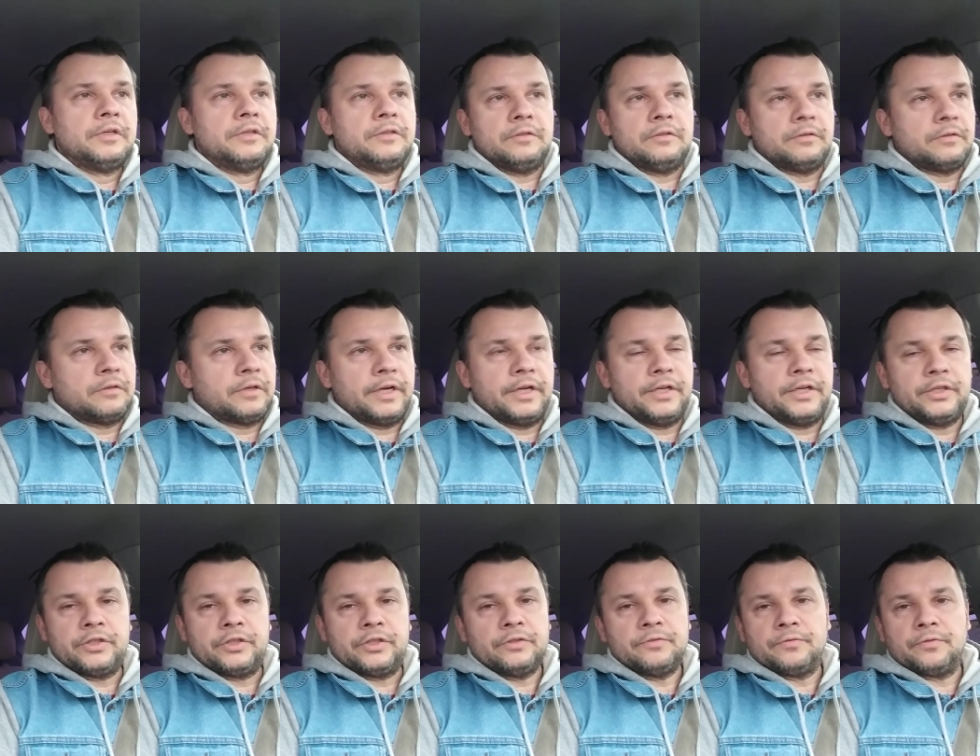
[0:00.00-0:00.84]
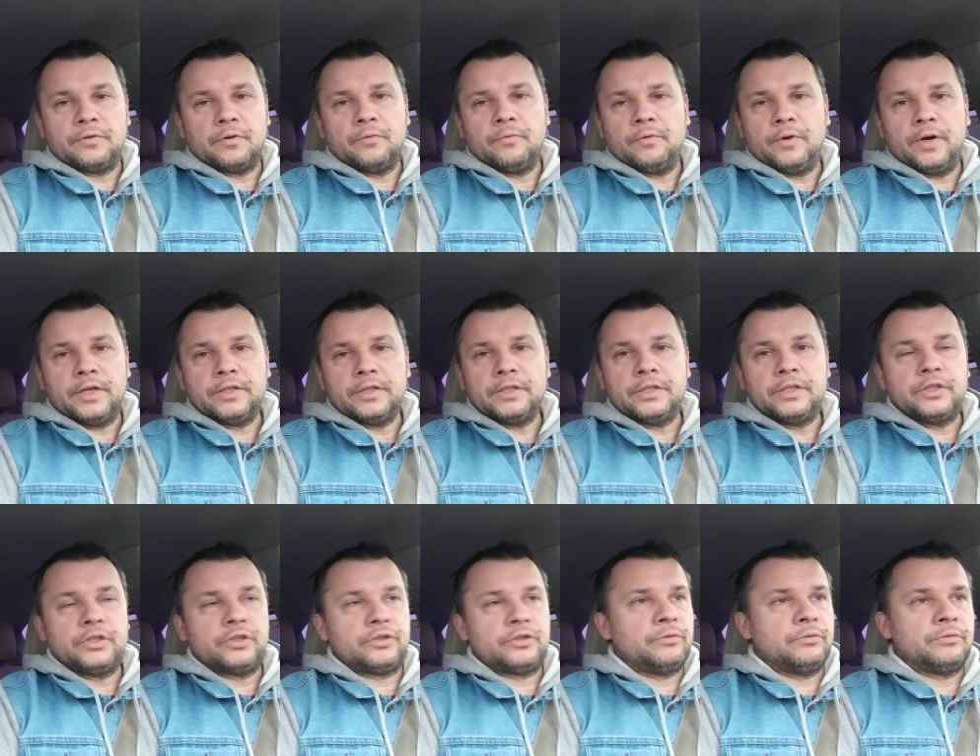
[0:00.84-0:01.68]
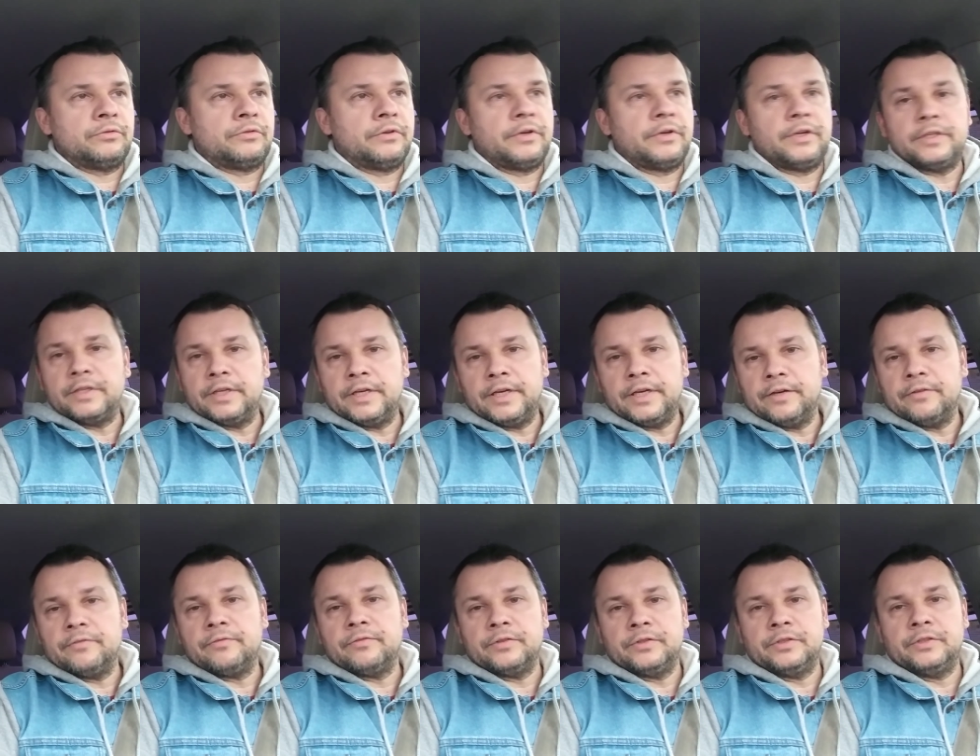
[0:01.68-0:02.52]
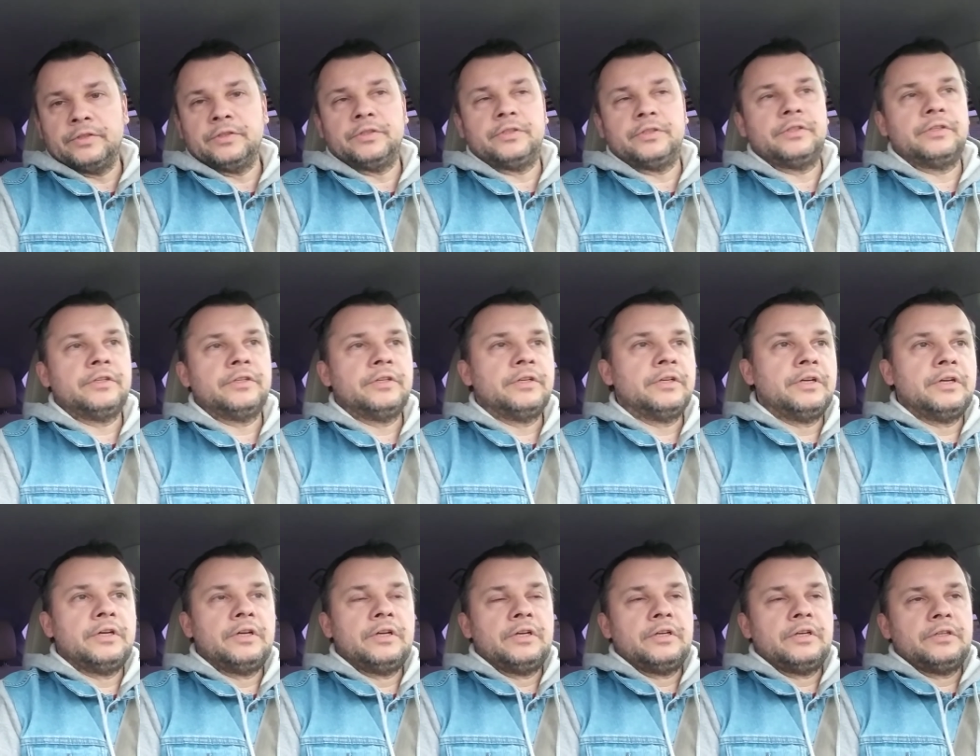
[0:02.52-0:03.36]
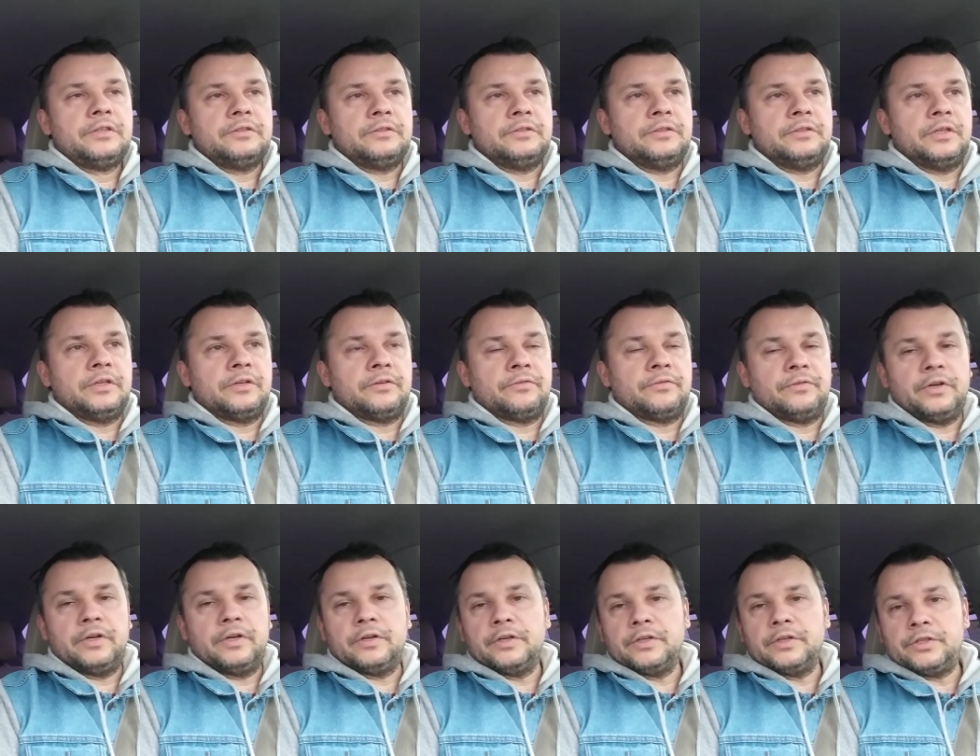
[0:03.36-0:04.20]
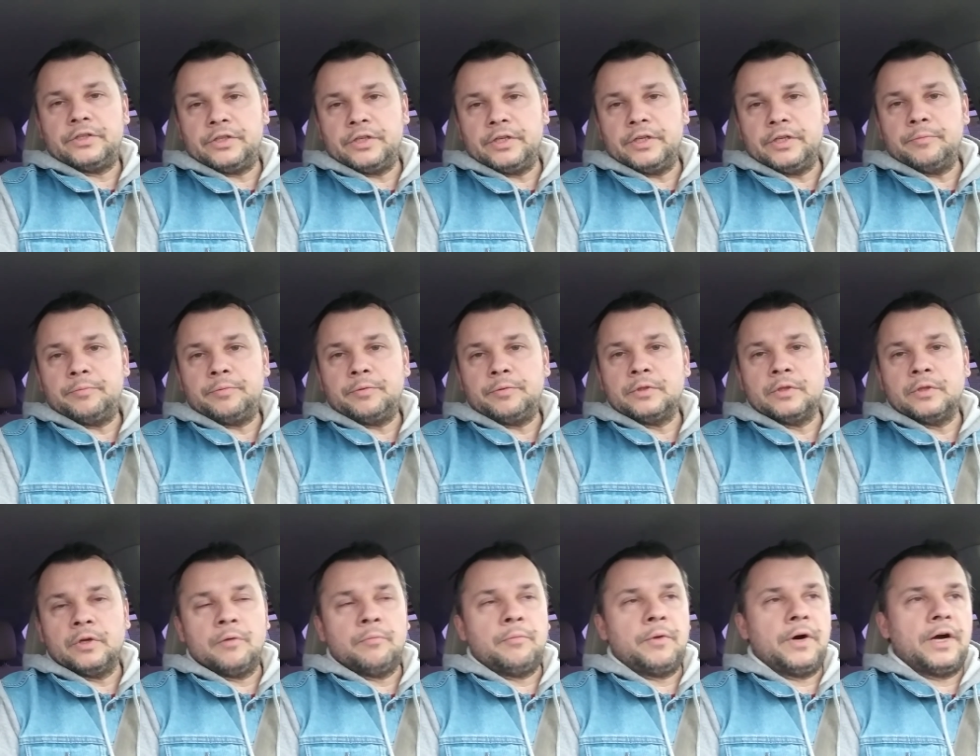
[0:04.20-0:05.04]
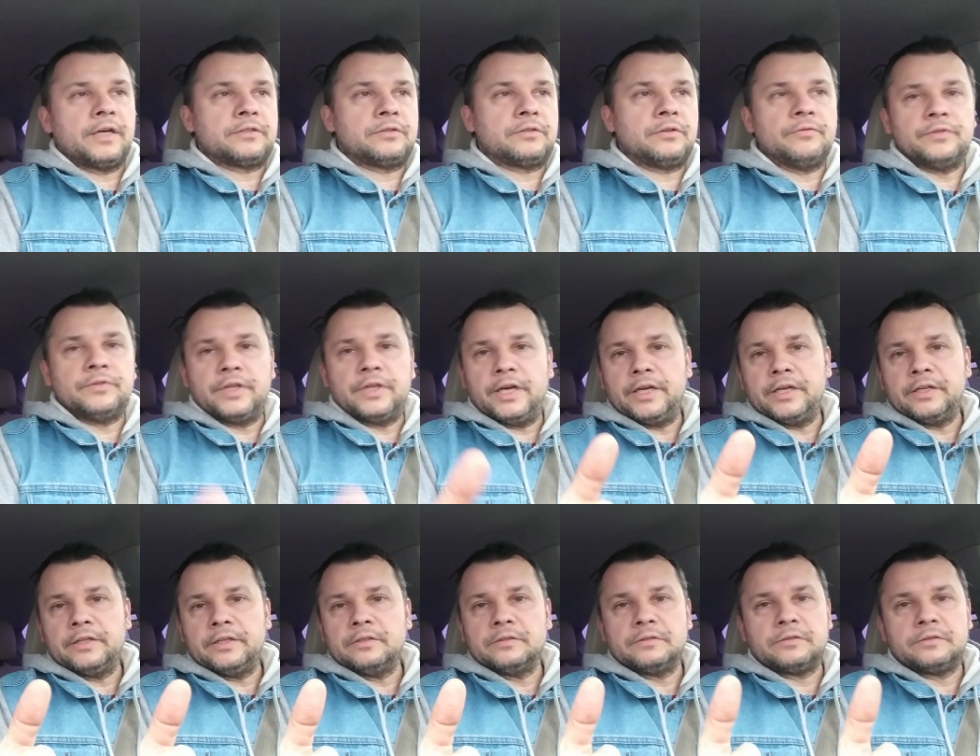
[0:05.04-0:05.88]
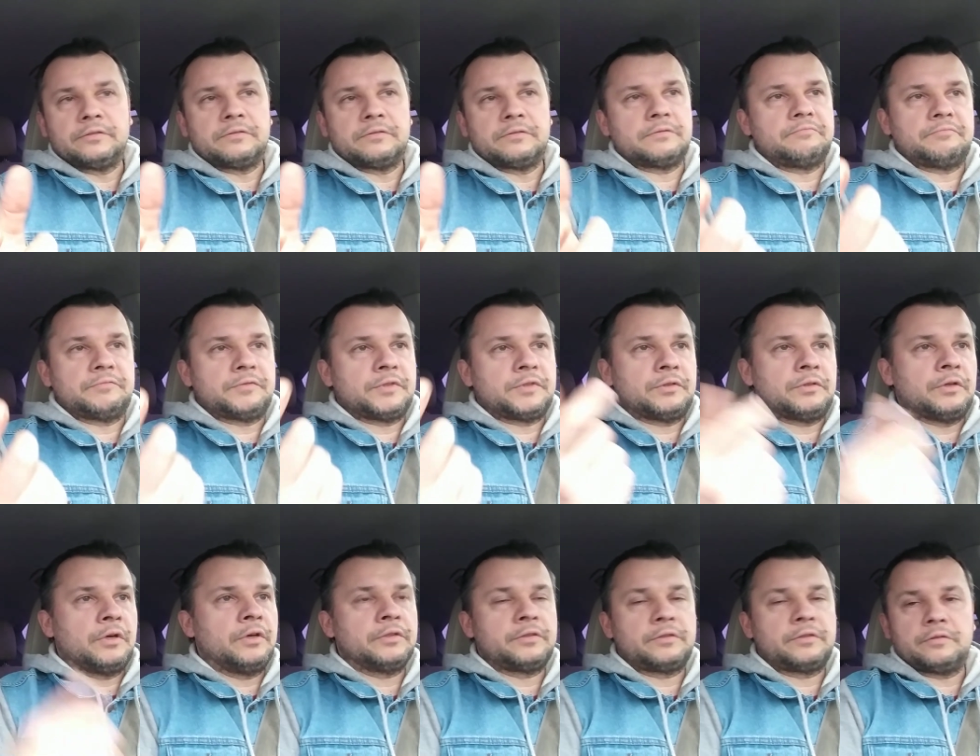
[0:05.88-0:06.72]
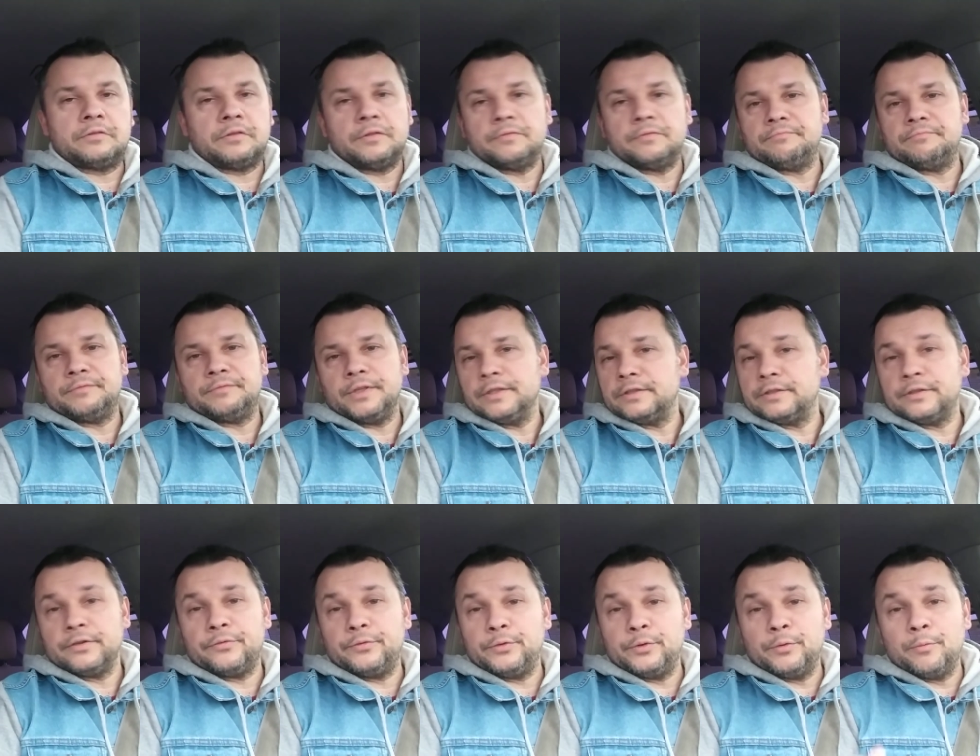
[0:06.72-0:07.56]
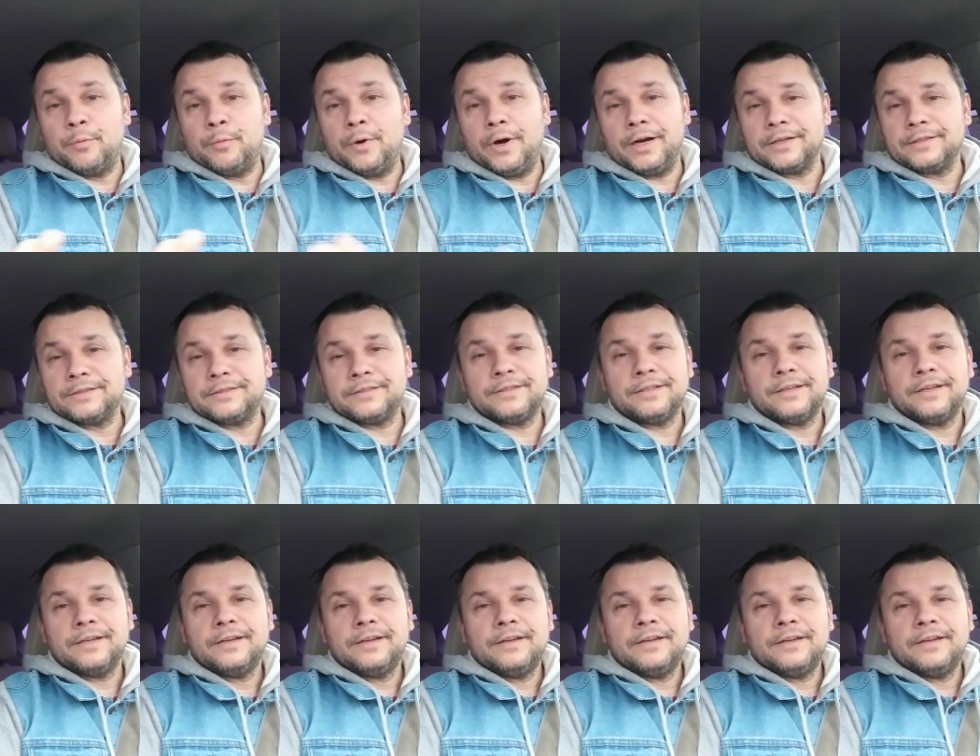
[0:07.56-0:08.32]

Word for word: ranging from 1 inch to 3.5 inch. They're very cheap, you know, box of nails costs just a few bucks.